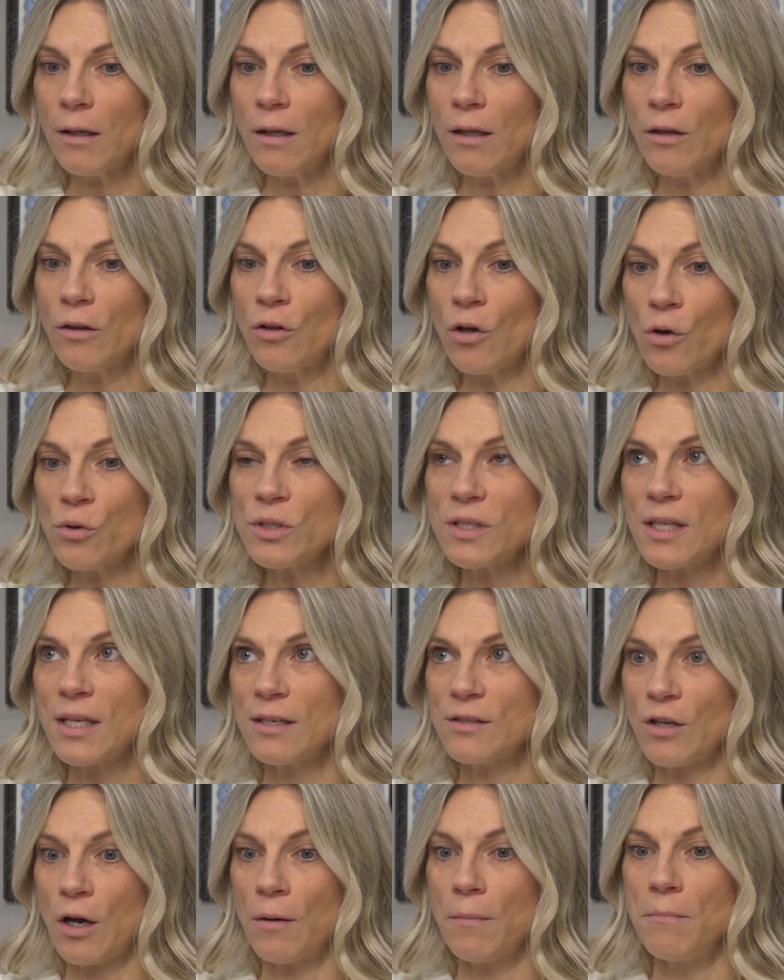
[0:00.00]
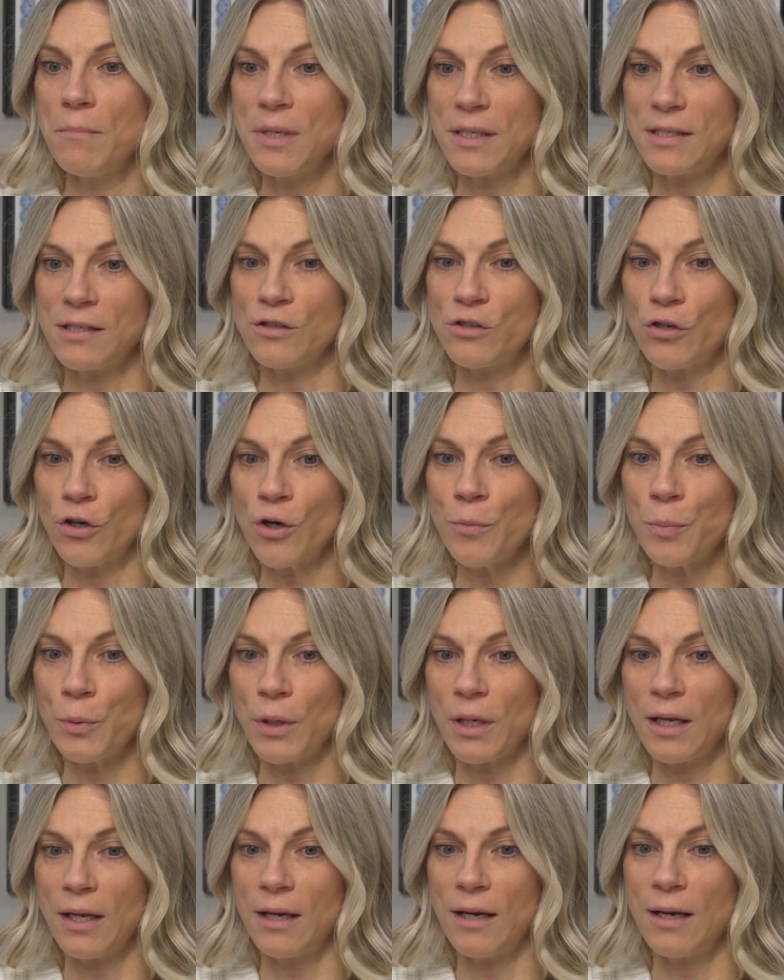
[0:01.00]
Those things are
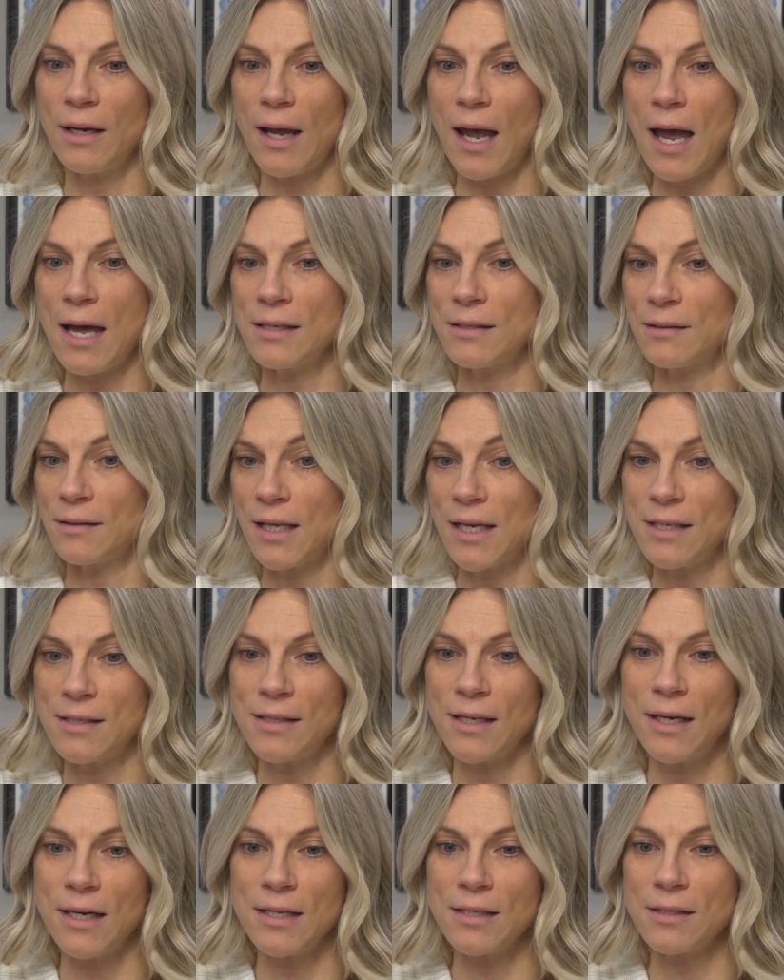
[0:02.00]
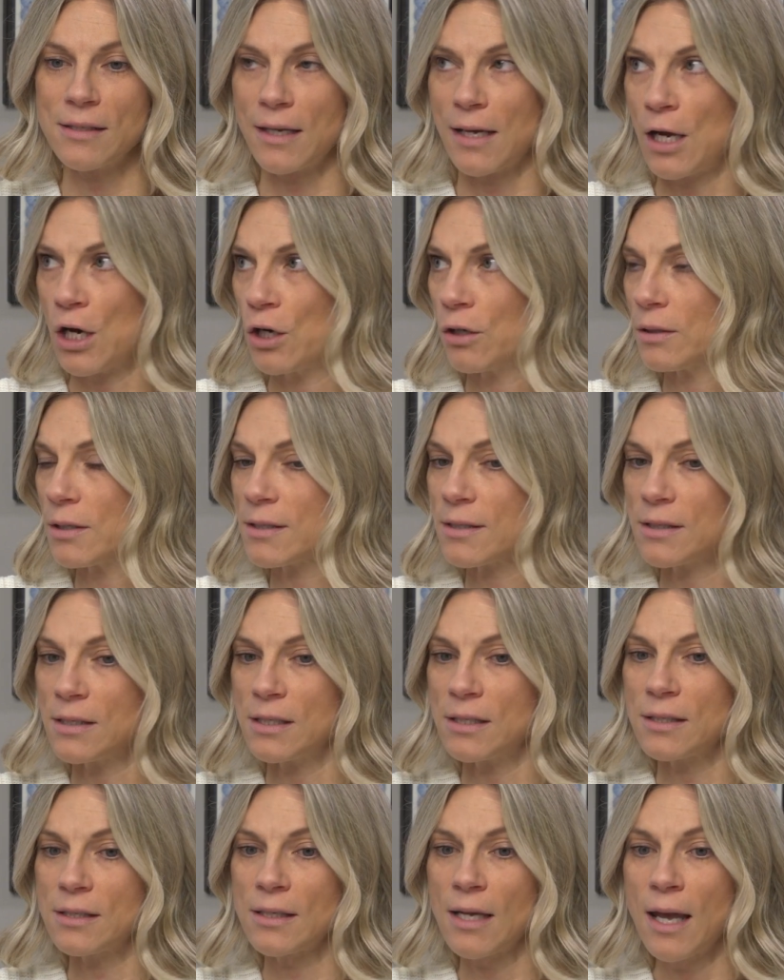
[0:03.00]
misinterpreted as laziness,
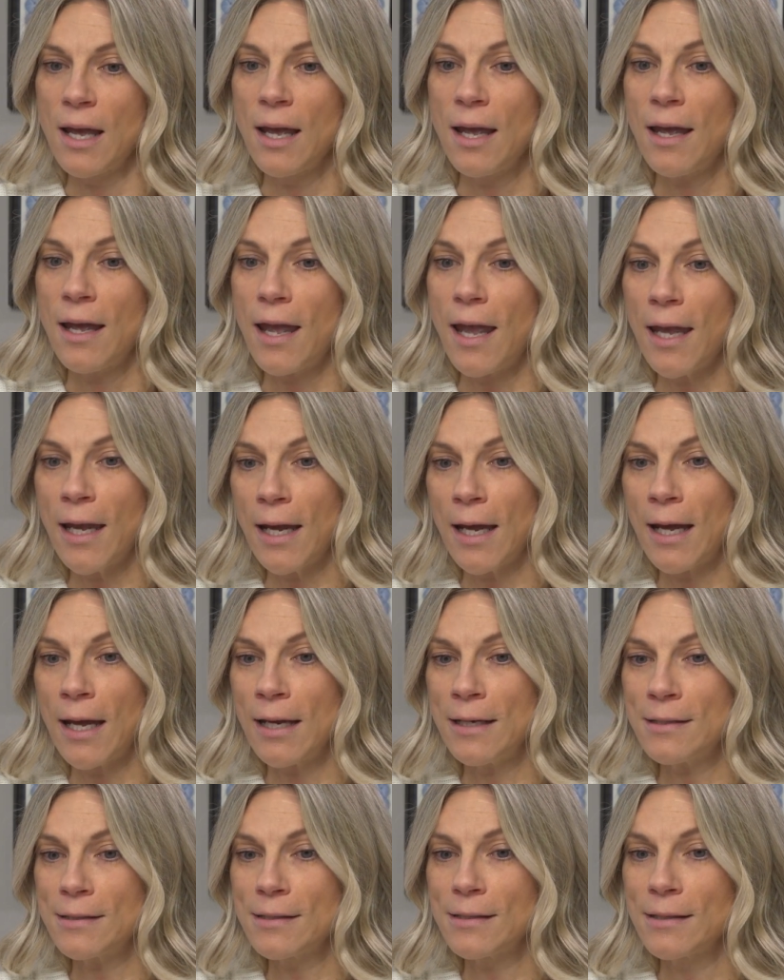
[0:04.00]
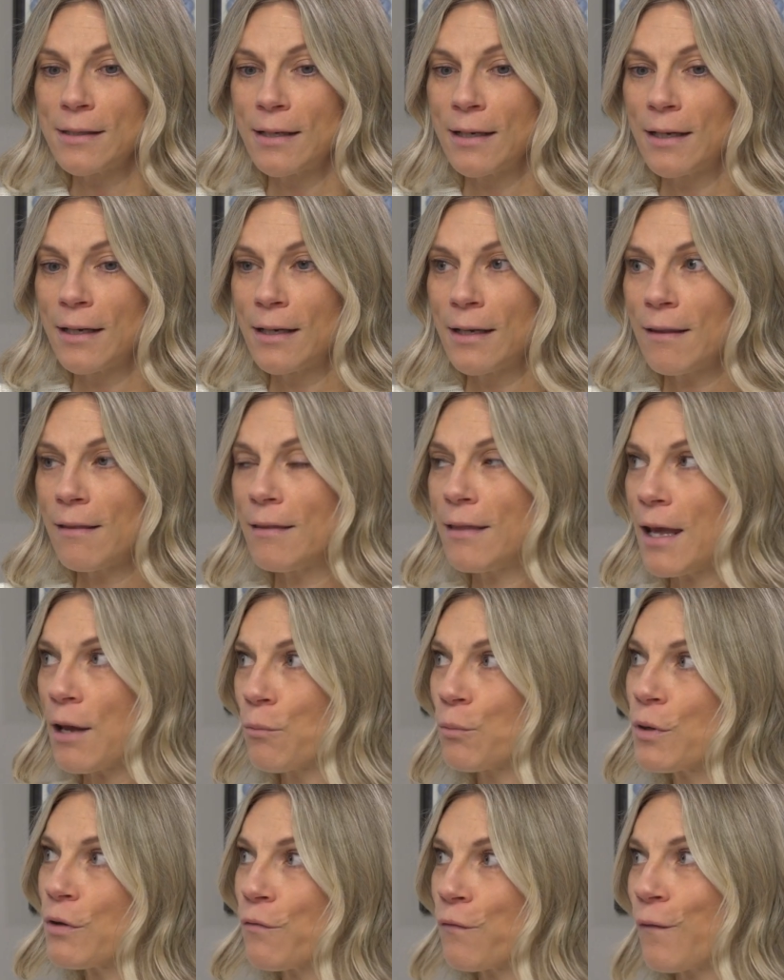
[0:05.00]
carelessness, and they
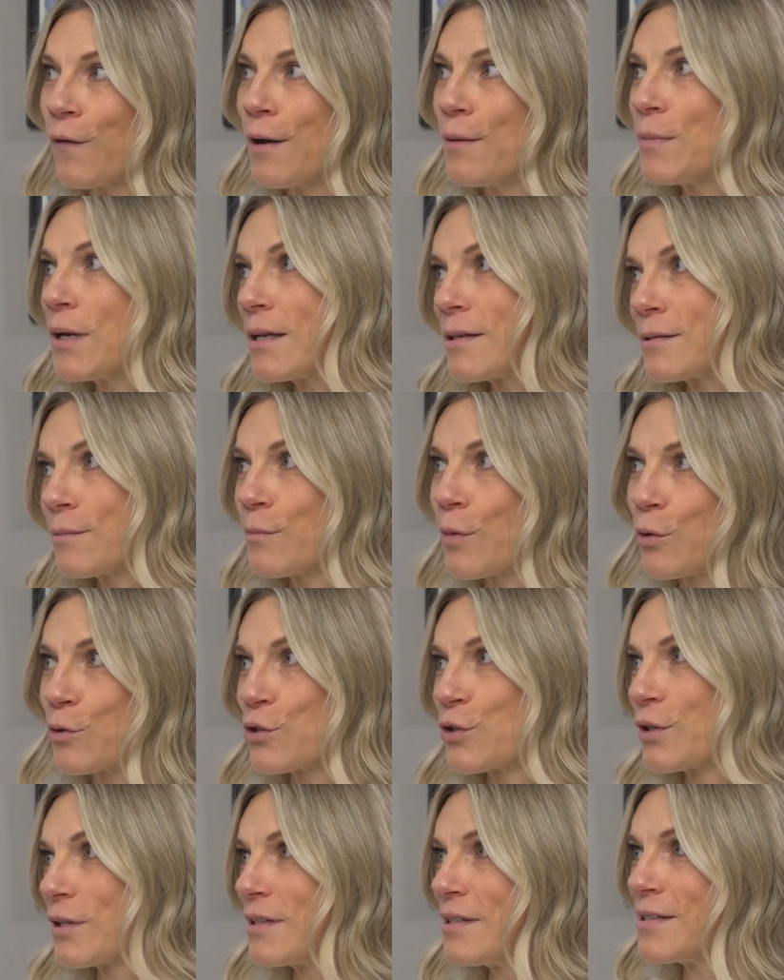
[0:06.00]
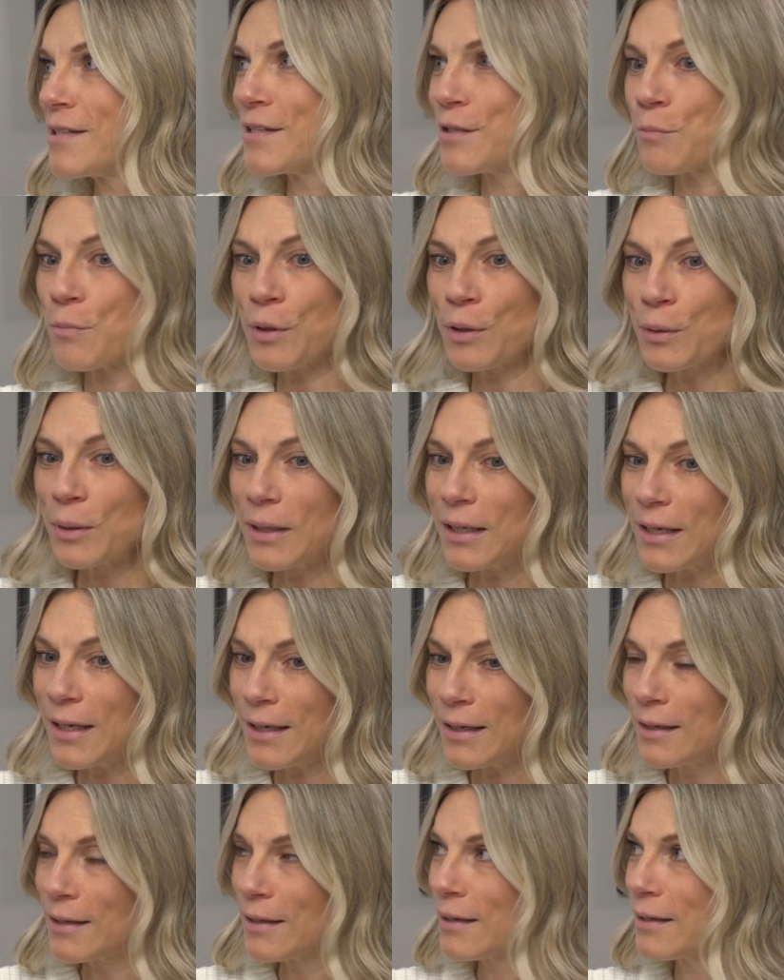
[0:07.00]
reframe it as emotional
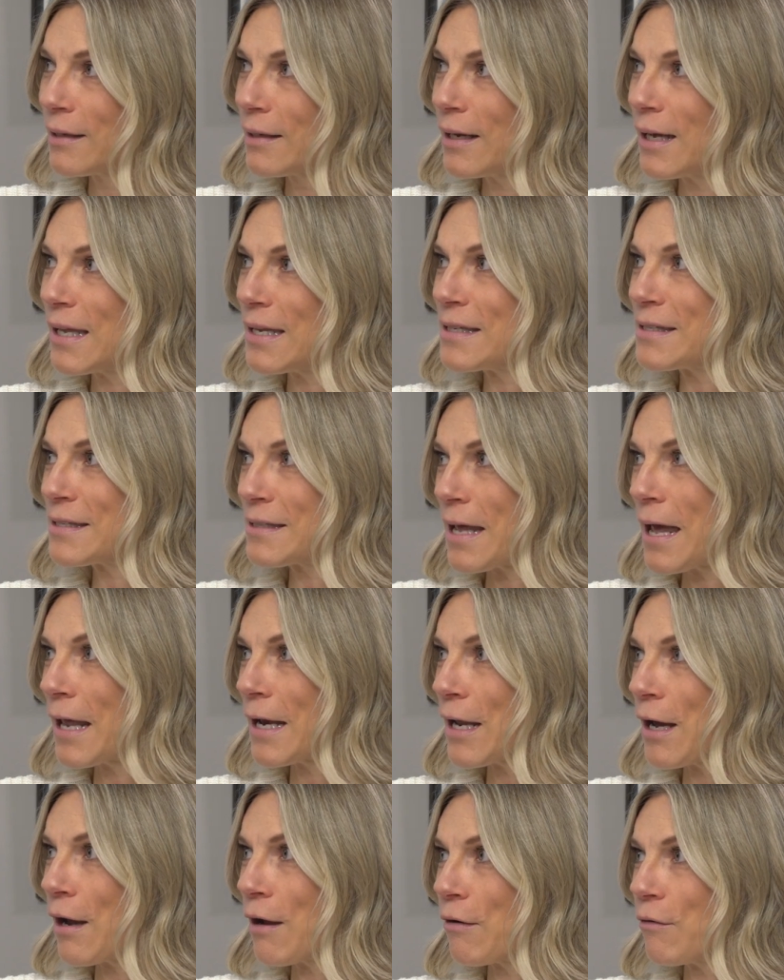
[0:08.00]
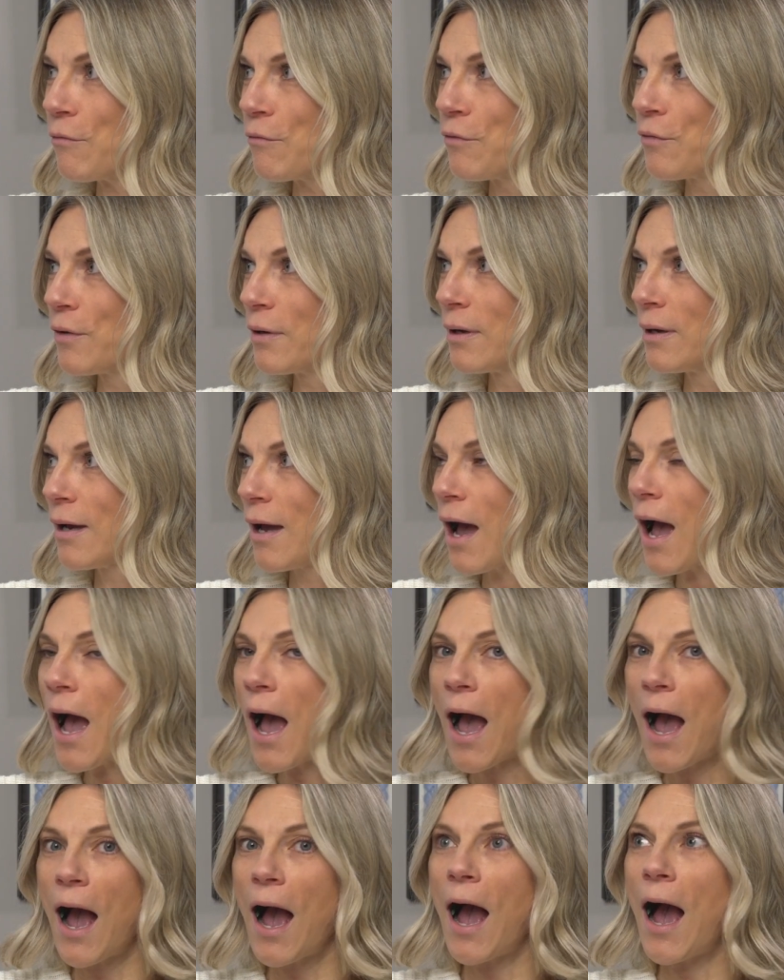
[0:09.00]
instability instead of,
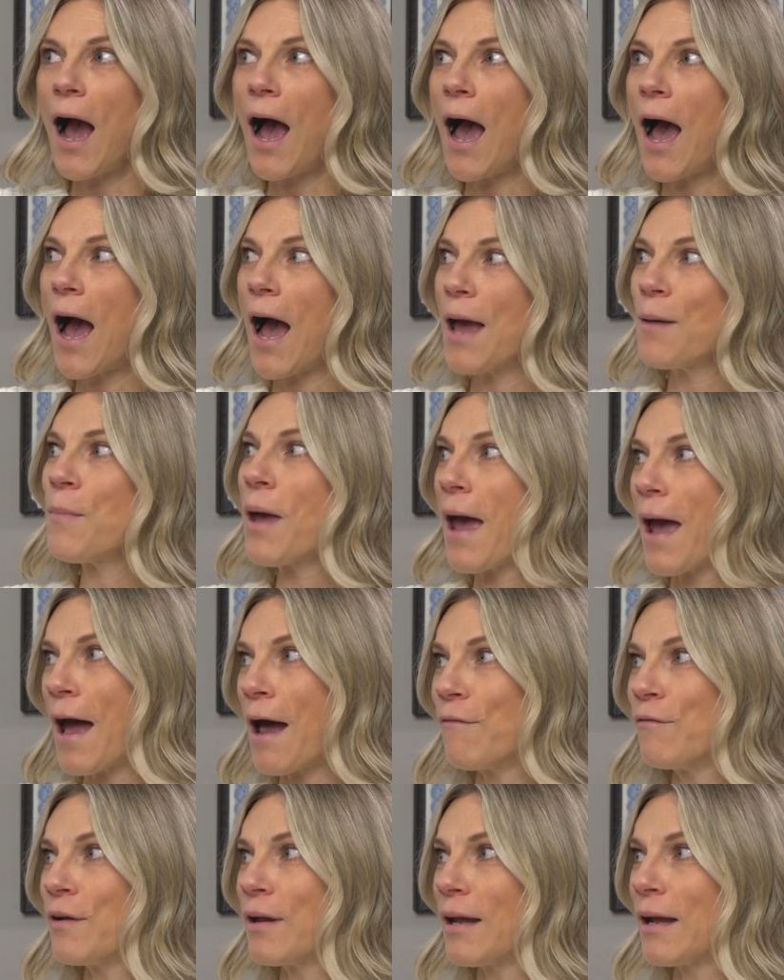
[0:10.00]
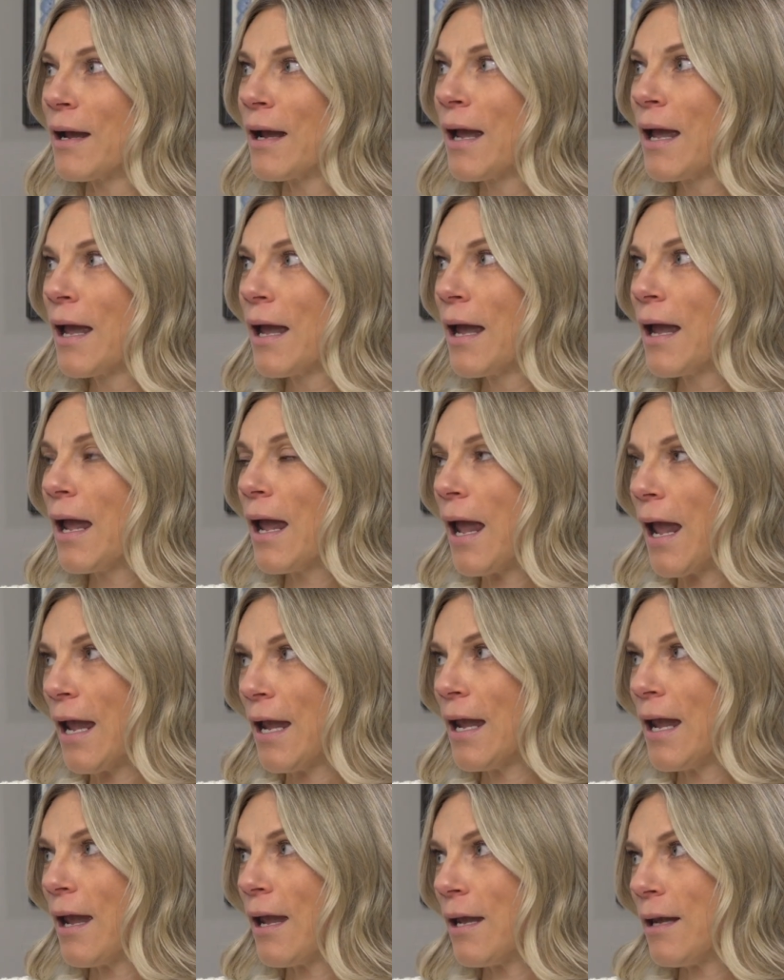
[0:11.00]
I'm having
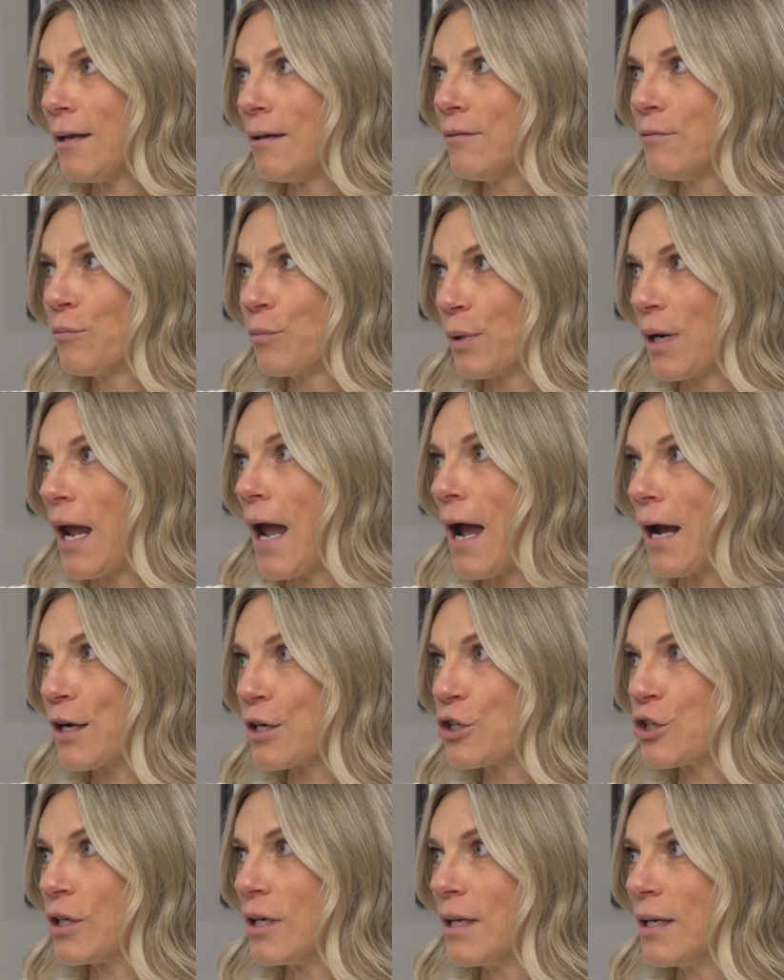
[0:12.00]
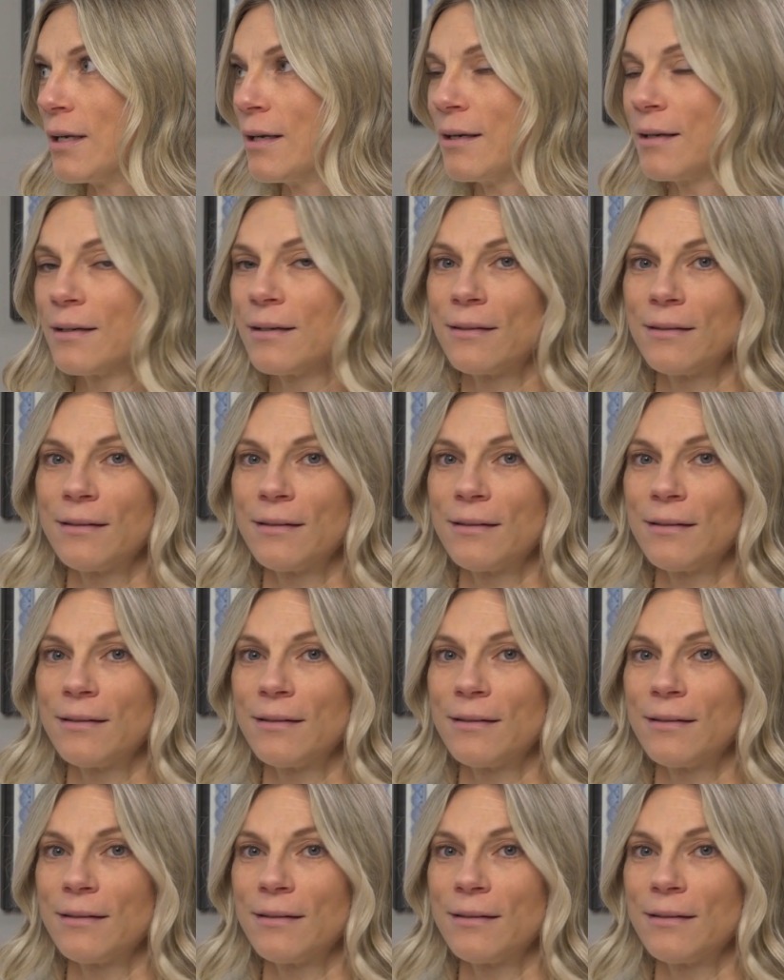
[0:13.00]
a reaction